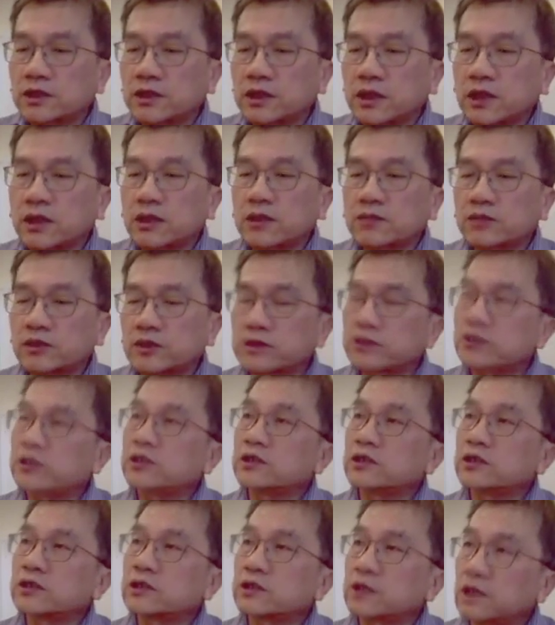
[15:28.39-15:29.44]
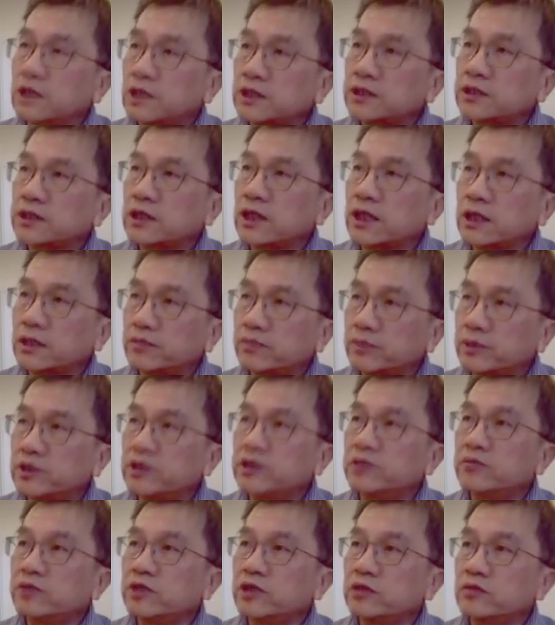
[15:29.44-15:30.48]
kind of translation task, I
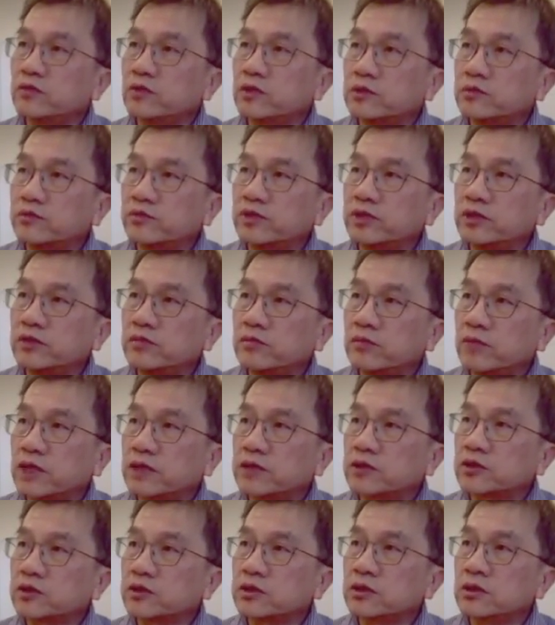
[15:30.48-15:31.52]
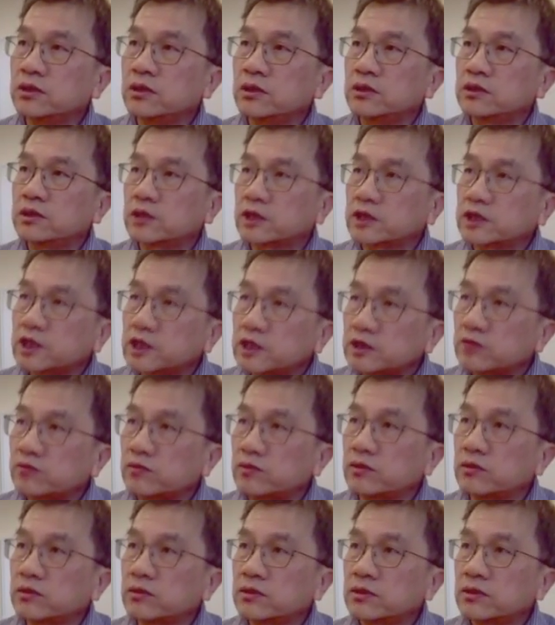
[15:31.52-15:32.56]
believe it will be much
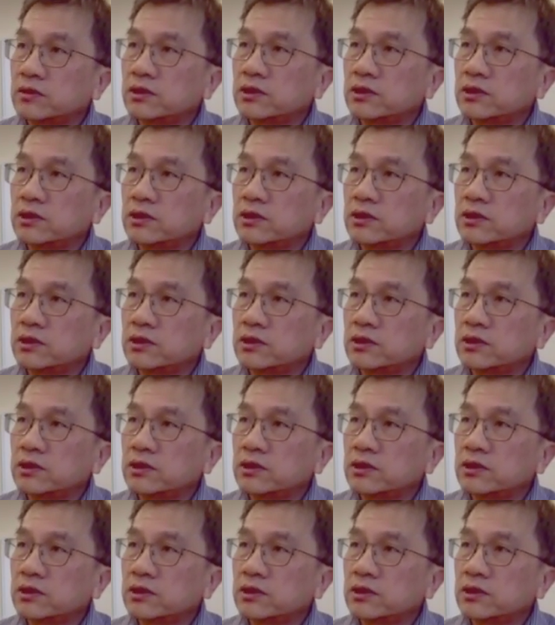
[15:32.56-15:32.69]
successful.